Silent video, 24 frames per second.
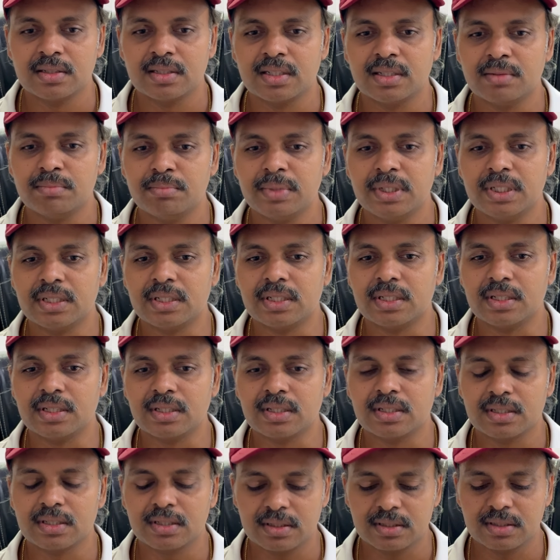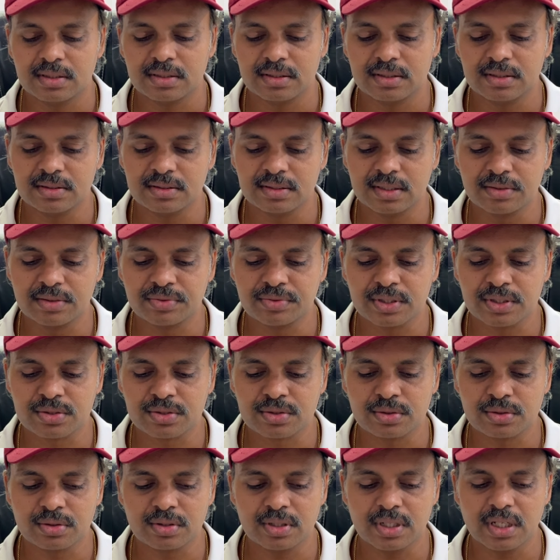a bit is refers
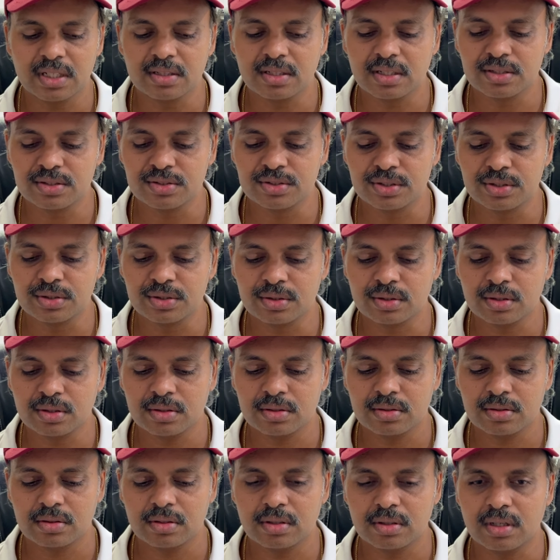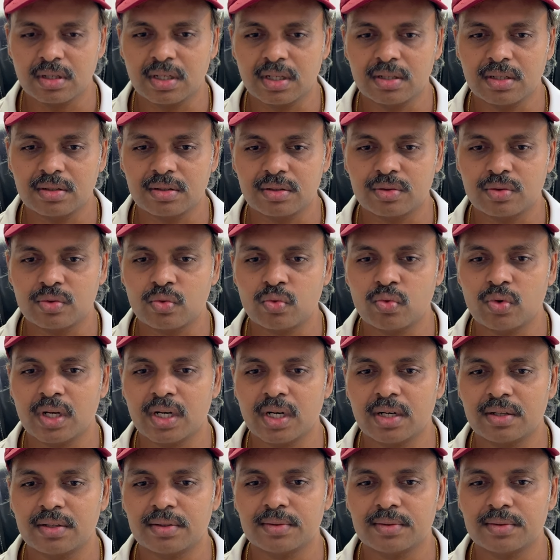to either 0 or 1.